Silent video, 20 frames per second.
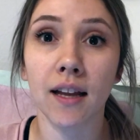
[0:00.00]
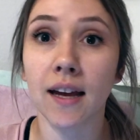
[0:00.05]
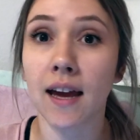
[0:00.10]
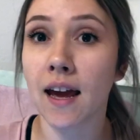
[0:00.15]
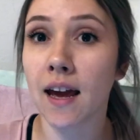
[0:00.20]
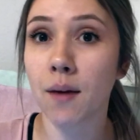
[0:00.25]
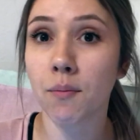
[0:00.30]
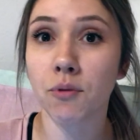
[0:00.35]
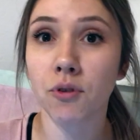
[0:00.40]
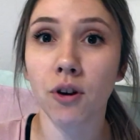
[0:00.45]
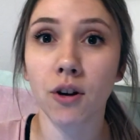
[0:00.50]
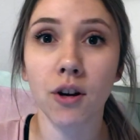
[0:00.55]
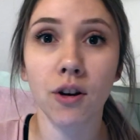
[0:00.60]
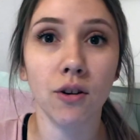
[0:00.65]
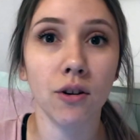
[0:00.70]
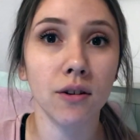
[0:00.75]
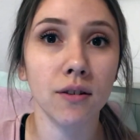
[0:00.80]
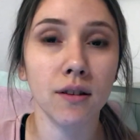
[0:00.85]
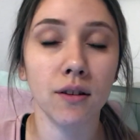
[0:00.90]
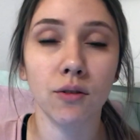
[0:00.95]
like, hey, I'm
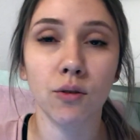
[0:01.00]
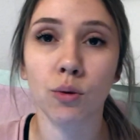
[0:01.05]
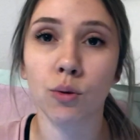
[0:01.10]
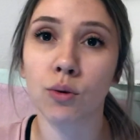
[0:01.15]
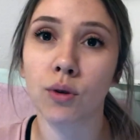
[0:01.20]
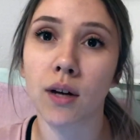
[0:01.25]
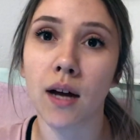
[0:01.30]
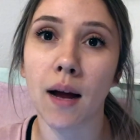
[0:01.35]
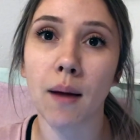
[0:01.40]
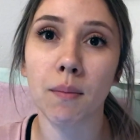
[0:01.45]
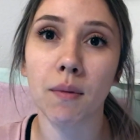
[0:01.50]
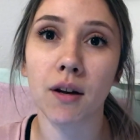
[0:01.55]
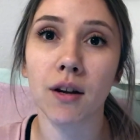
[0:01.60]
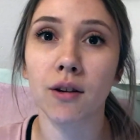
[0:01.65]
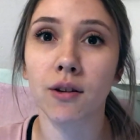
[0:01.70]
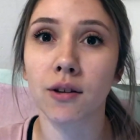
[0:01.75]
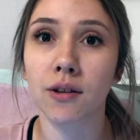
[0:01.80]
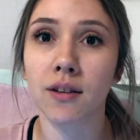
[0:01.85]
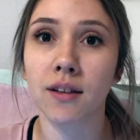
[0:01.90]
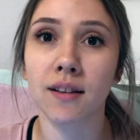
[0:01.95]
starting nursing school, I'm
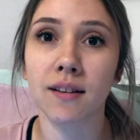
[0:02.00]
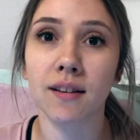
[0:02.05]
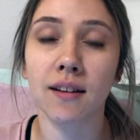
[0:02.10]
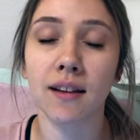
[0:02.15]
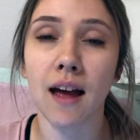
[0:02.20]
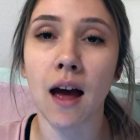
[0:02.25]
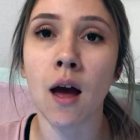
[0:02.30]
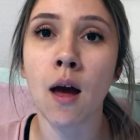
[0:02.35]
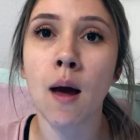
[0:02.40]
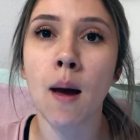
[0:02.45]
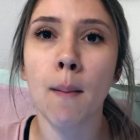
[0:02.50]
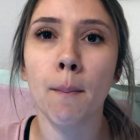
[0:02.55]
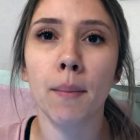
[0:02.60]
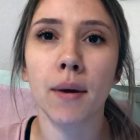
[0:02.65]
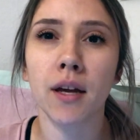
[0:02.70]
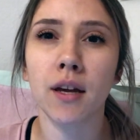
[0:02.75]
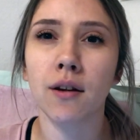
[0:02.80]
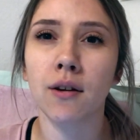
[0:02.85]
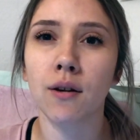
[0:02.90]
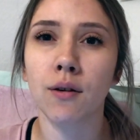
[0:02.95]
gonna learn this and that,
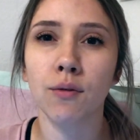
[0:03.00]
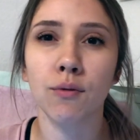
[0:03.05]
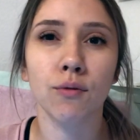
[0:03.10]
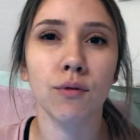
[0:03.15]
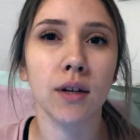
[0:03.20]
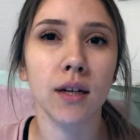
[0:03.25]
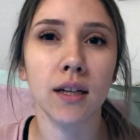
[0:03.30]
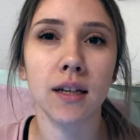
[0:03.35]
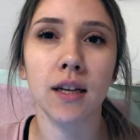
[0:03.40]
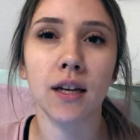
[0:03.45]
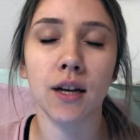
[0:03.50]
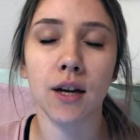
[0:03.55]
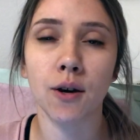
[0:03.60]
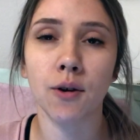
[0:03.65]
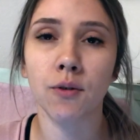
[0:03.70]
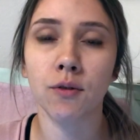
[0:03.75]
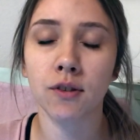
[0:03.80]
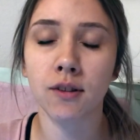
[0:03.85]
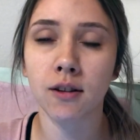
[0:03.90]
but you don't really know.